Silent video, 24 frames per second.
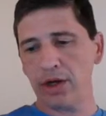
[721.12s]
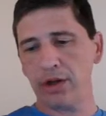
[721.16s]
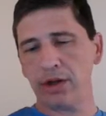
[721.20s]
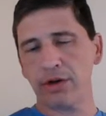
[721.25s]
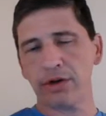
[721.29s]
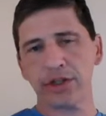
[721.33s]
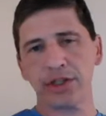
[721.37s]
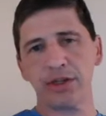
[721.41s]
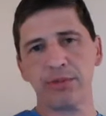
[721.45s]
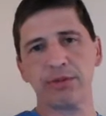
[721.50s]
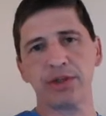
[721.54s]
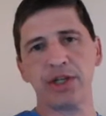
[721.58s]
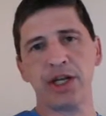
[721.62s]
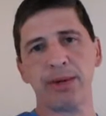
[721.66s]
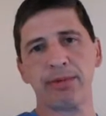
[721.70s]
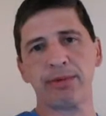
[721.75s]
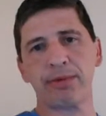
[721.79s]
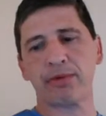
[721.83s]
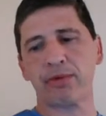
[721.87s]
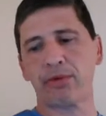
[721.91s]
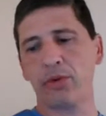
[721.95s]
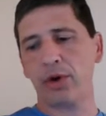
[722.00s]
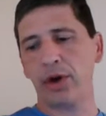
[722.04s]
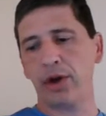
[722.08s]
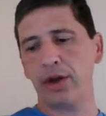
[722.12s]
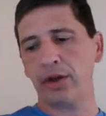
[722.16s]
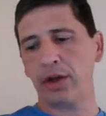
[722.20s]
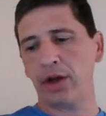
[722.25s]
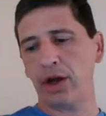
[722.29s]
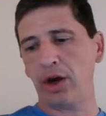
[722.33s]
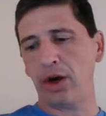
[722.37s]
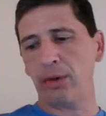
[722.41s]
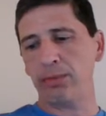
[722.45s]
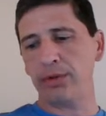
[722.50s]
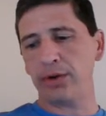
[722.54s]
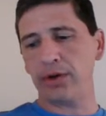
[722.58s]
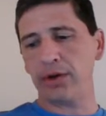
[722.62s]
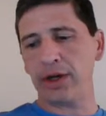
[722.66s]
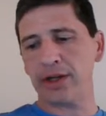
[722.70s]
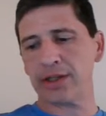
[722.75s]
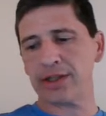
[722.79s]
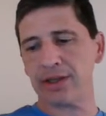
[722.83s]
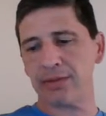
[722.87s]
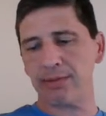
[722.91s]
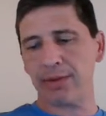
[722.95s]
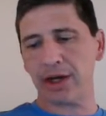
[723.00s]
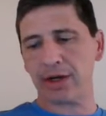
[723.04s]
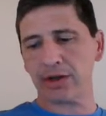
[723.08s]
there's some tips for you to help you
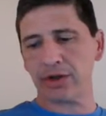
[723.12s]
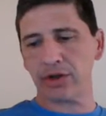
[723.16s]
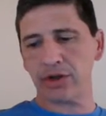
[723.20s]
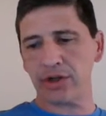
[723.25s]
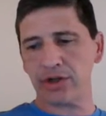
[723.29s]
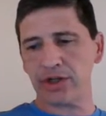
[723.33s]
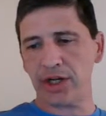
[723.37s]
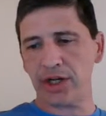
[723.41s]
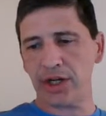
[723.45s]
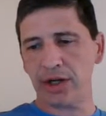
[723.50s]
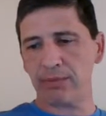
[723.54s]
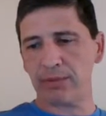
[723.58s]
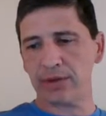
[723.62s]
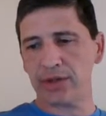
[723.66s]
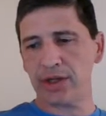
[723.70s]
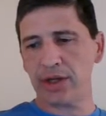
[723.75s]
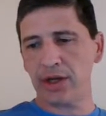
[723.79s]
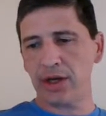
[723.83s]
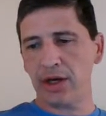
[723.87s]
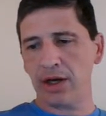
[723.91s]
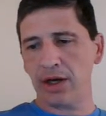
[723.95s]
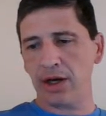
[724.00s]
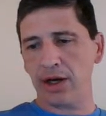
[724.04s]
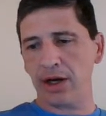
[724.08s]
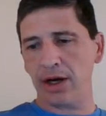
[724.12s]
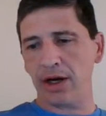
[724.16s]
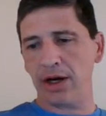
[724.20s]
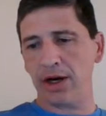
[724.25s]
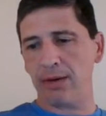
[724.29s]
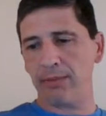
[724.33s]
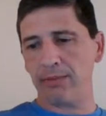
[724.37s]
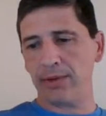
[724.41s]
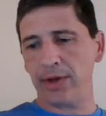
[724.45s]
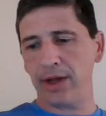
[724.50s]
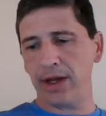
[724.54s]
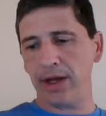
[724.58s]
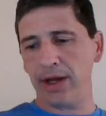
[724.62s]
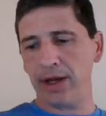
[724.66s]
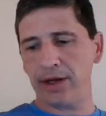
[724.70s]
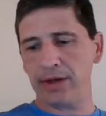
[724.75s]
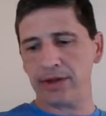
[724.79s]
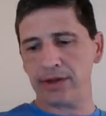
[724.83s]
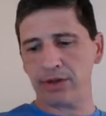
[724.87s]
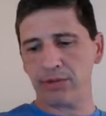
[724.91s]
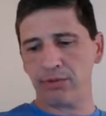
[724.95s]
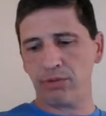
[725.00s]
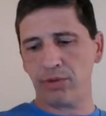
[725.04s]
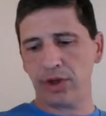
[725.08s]
get some extra gems.
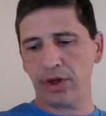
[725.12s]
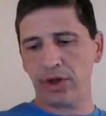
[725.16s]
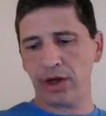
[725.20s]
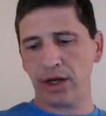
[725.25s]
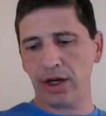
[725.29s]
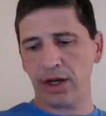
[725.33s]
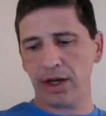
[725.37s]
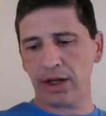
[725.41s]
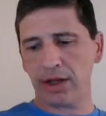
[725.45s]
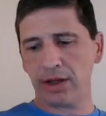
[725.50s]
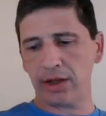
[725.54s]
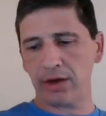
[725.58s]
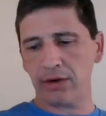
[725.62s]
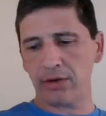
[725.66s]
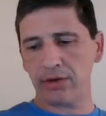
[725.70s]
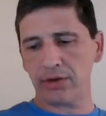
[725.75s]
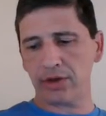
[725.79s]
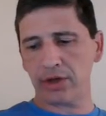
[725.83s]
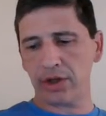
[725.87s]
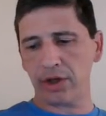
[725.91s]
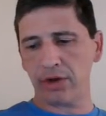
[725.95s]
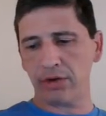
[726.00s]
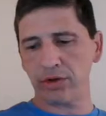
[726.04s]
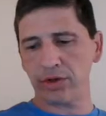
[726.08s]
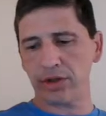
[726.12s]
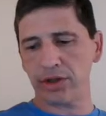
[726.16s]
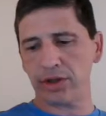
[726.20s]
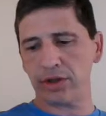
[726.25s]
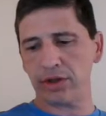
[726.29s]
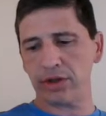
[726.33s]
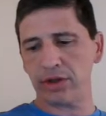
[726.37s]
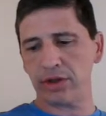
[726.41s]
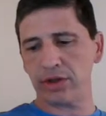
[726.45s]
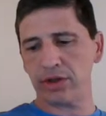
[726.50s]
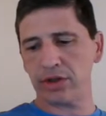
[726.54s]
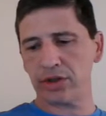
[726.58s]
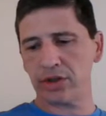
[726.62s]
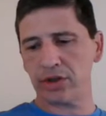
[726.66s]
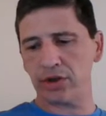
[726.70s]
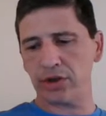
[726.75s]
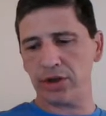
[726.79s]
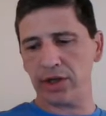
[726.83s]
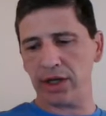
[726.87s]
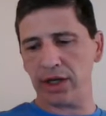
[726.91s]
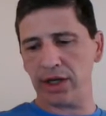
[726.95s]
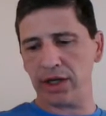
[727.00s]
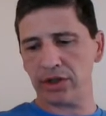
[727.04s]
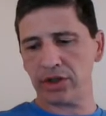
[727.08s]
And when you're getting those, you go into
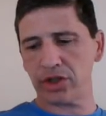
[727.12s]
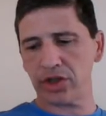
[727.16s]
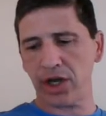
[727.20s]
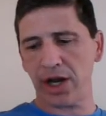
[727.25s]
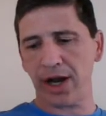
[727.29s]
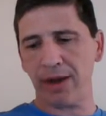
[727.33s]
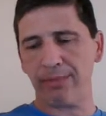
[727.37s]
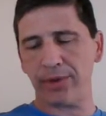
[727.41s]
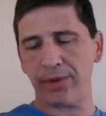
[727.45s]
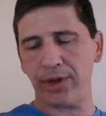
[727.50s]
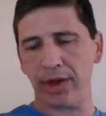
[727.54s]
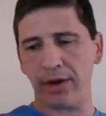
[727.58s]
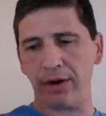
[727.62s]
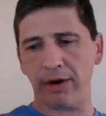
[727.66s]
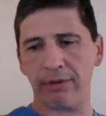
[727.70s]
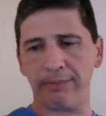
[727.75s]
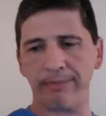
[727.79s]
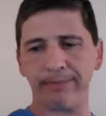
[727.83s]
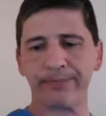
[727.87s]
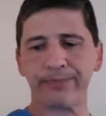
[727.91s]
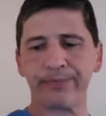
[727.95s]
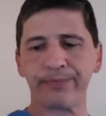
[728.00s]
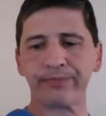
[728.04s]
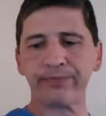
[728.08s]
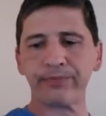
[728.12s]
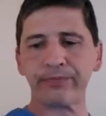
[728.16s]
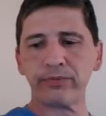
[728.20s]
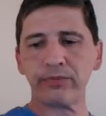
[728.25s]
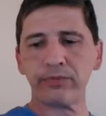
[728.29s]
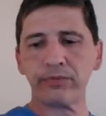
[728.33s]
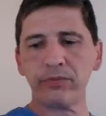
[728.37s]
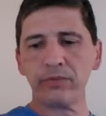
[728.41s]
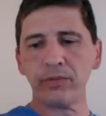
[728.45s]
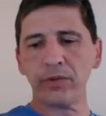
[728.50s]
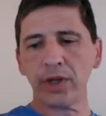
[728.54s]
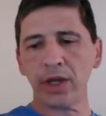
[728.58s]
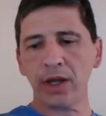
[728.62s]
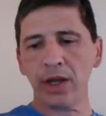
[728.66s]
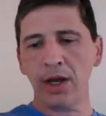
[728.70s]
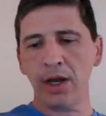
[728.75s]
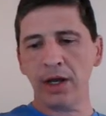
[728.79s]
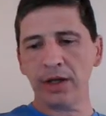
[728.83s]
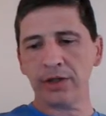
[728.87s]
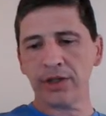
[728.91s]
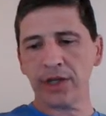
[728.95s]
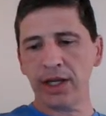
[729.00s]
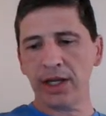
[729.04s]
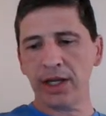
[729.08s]
the shop there
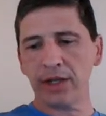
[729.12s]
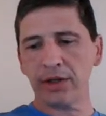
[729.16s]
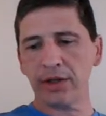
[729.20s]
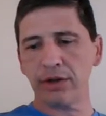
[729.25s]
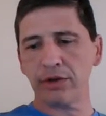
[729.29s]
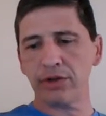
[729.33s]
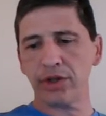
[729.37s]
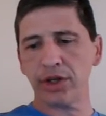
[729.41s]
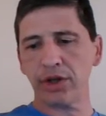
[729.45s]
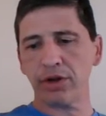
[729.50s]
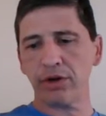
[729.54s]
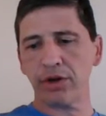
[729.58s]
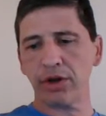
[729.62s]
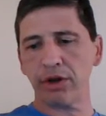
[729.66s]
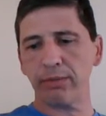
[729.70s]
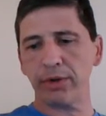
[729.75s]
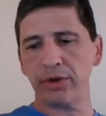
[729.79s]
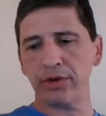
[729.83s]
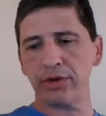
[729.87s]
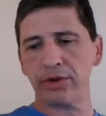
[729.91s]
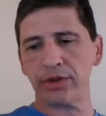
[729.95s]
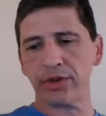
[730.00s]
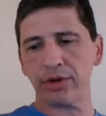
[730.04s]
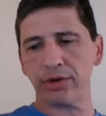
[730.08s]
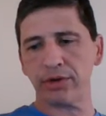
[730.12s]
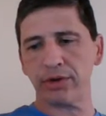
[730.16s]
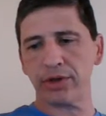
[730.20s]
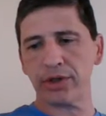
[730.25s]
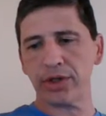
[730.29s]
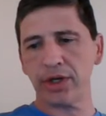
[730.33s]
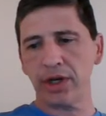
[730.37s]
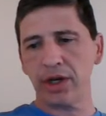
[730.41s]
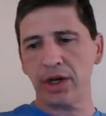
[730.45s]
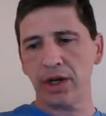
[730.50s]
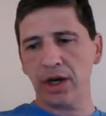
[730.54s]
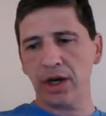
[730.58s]
to get those. You go into boosters.